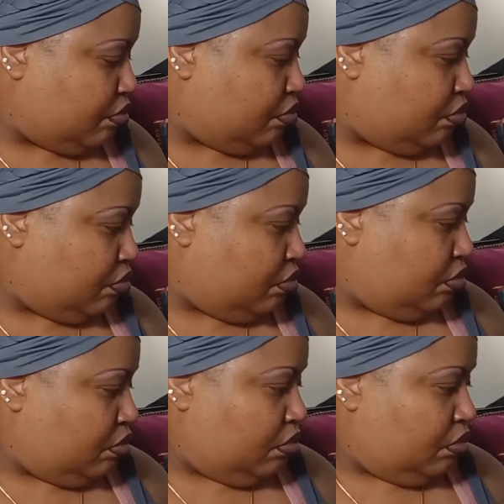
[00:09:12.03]

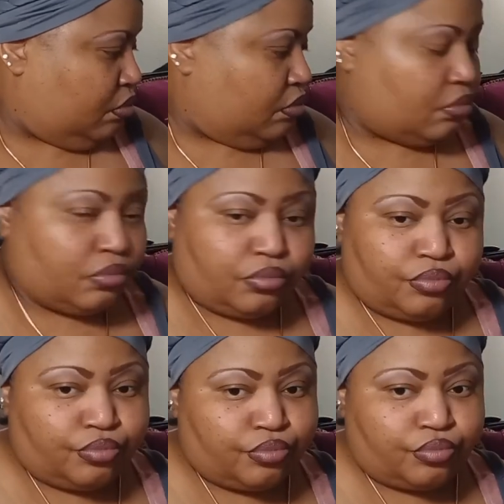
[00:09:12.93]

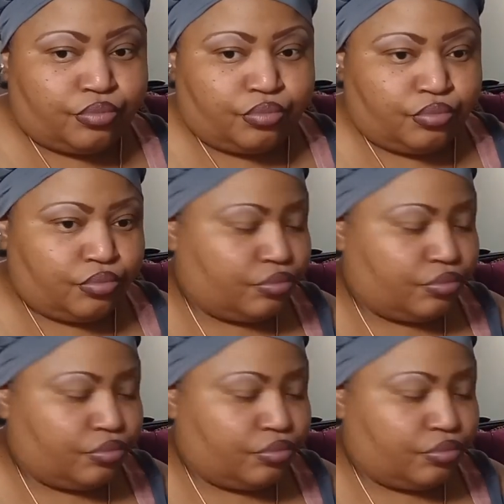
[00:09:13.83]
Nobody speaks.